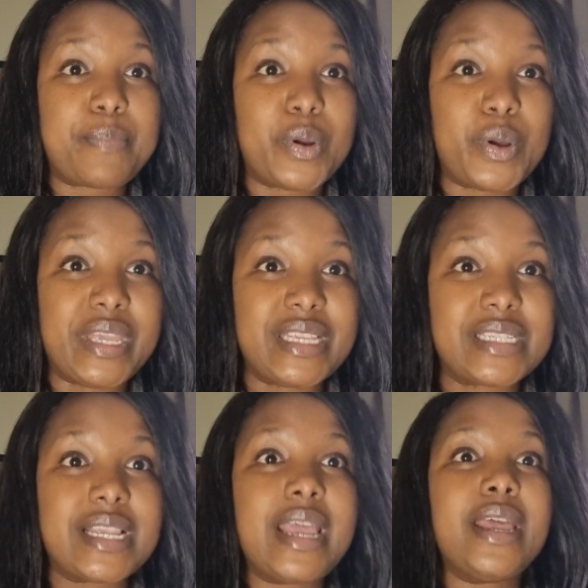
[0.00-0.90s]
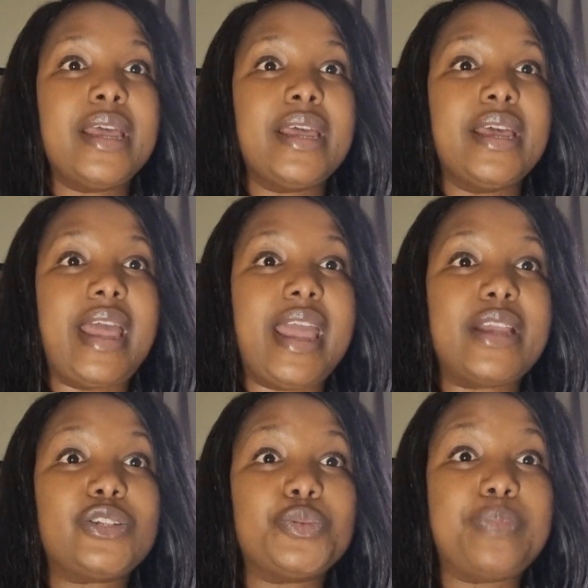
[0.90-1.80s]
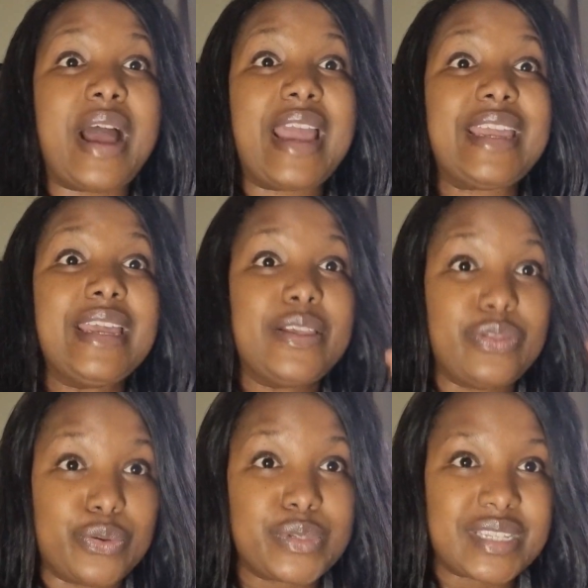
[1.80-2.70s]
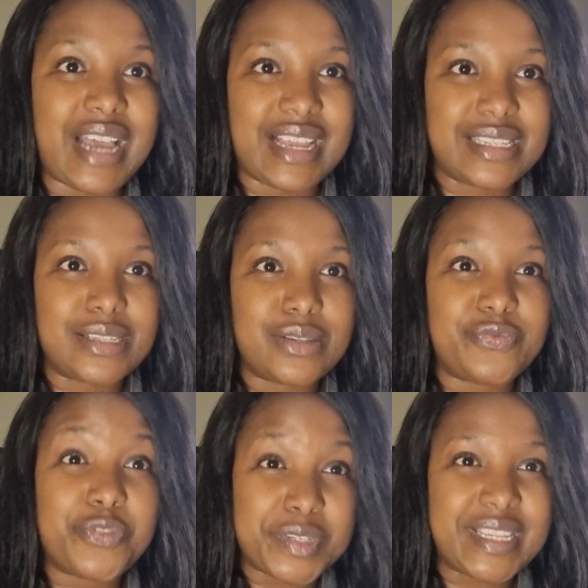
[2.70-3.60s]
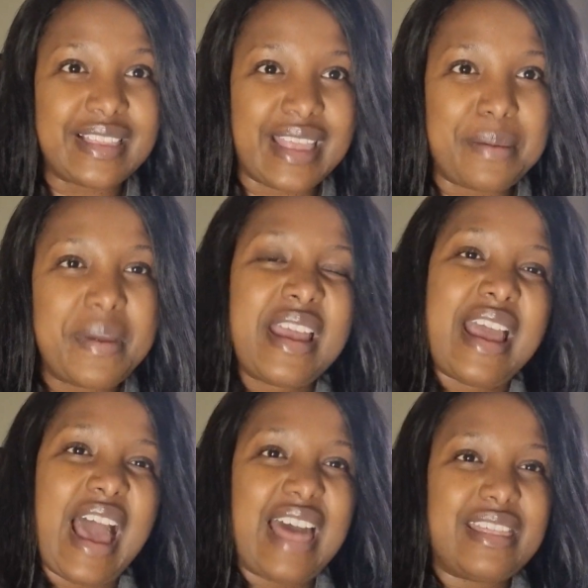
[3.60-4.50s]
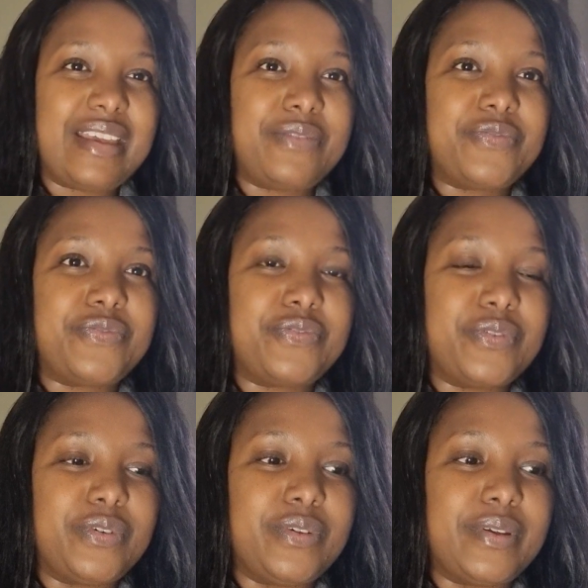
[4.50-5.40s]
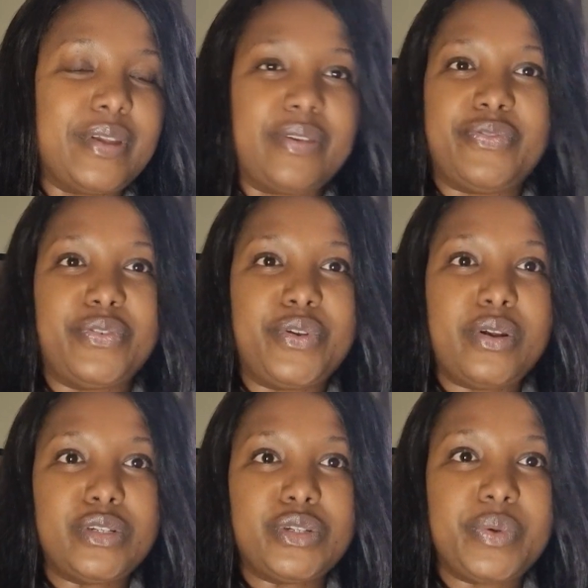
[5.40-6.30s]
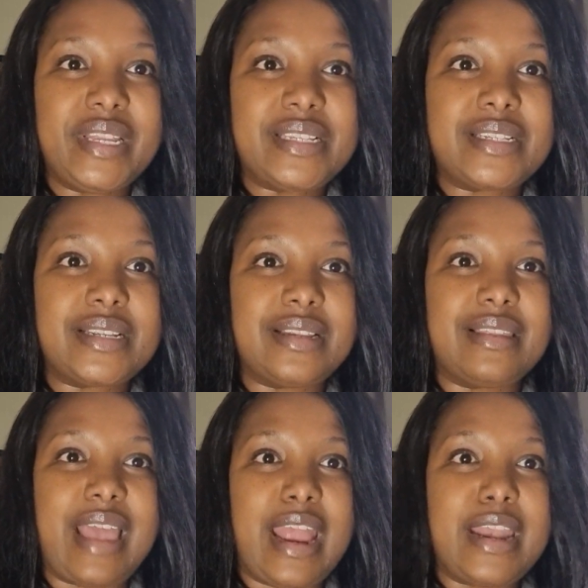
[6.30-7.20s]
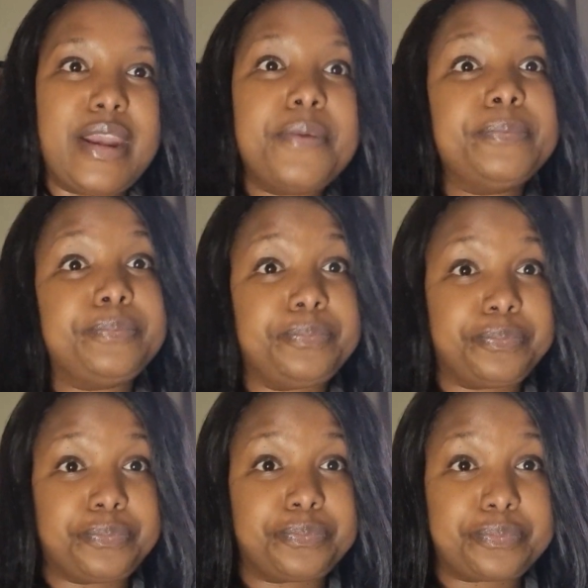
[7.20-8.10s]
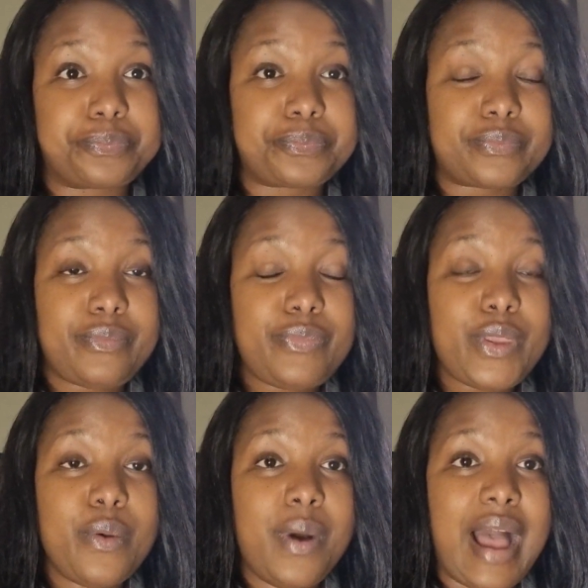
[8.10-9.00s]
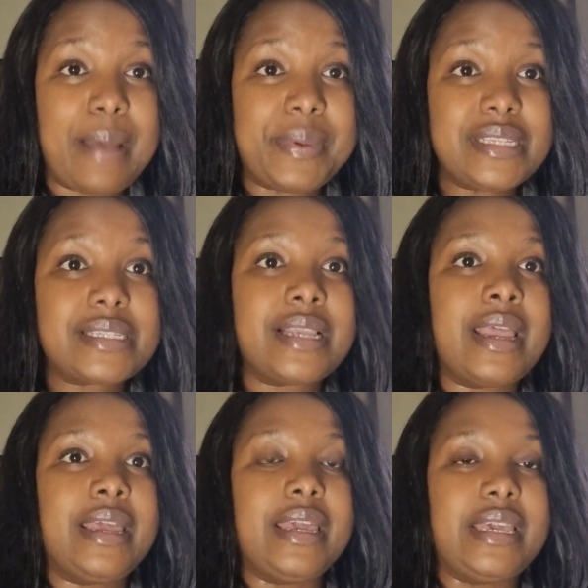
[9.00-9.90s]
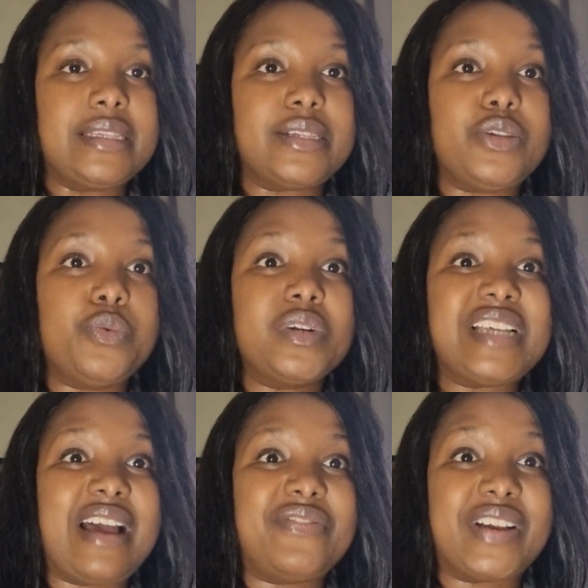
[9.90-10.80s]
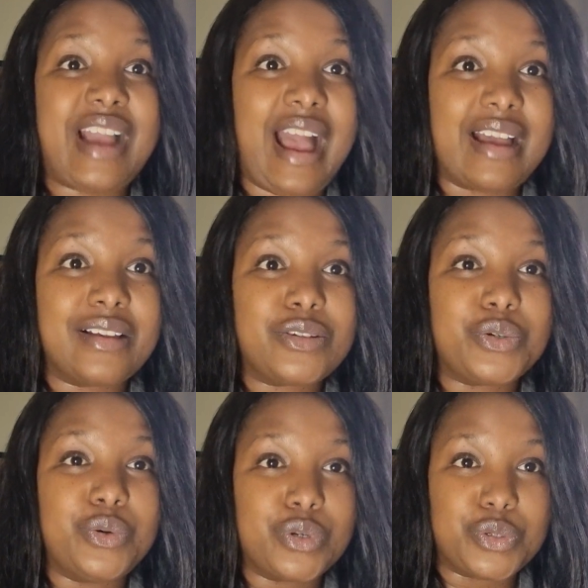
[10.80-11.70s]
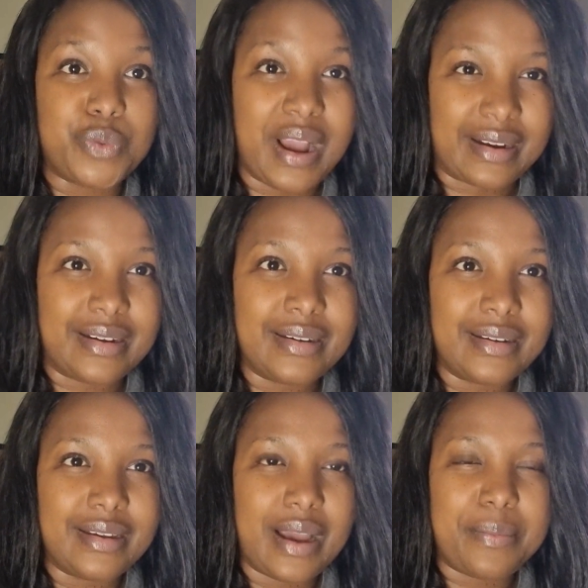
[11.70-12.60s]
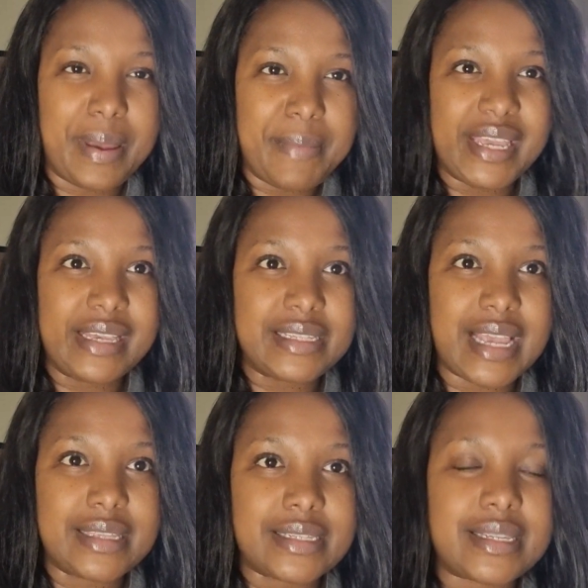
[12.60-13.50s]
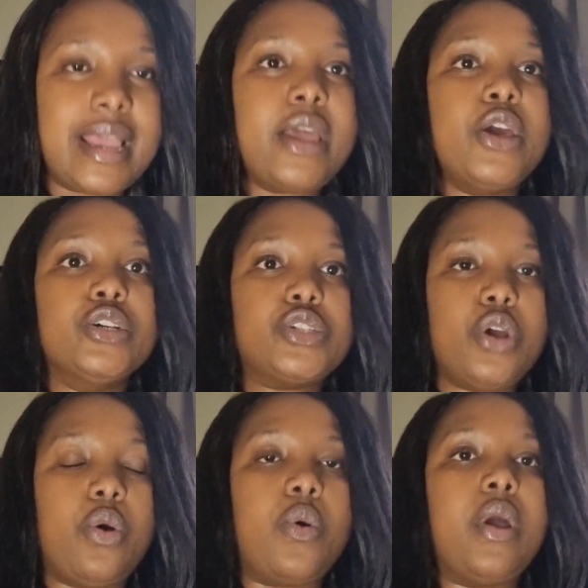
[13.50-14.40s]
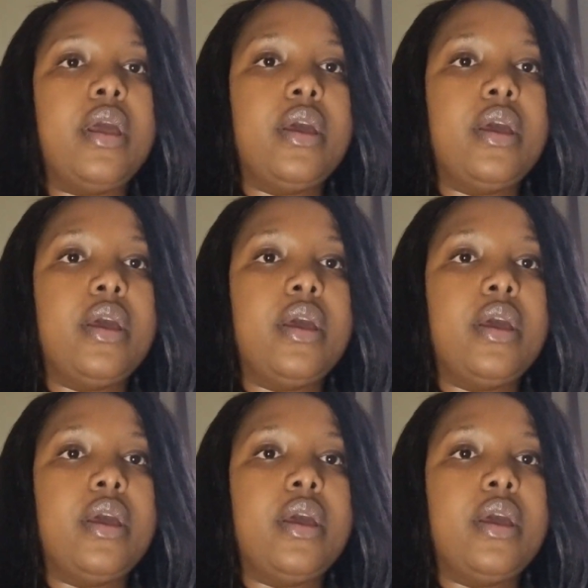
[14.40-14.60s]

employees to buy those cars, forcing them. And if you don't do it, then what happens is you won't have a car to go to work. Am I making sense? So